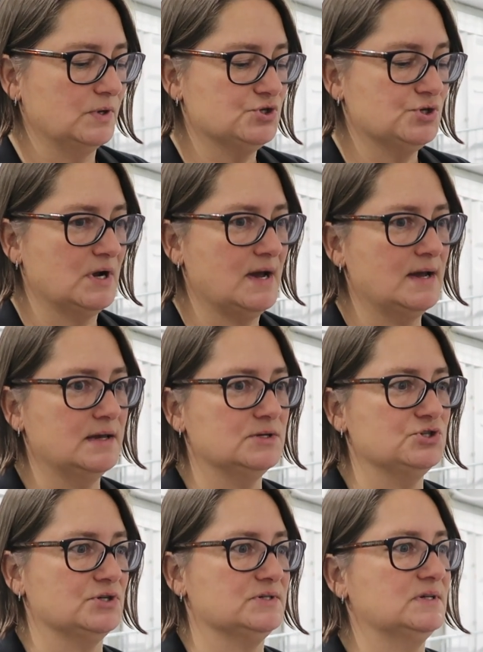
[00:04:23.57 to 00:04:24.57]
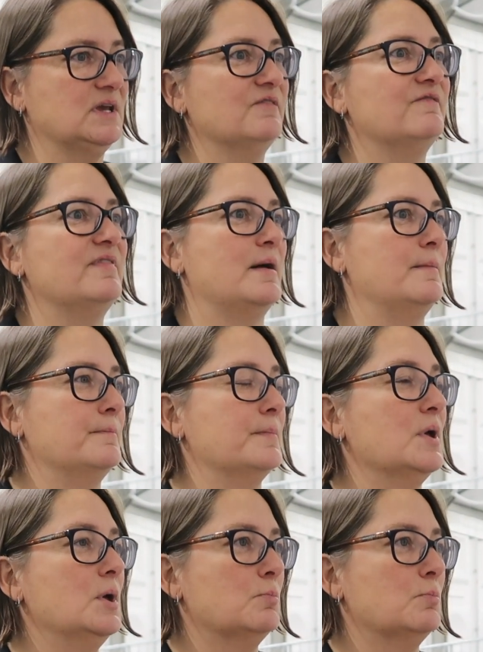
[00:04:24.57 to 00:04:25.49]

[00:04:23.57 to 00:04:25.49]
we try and just give them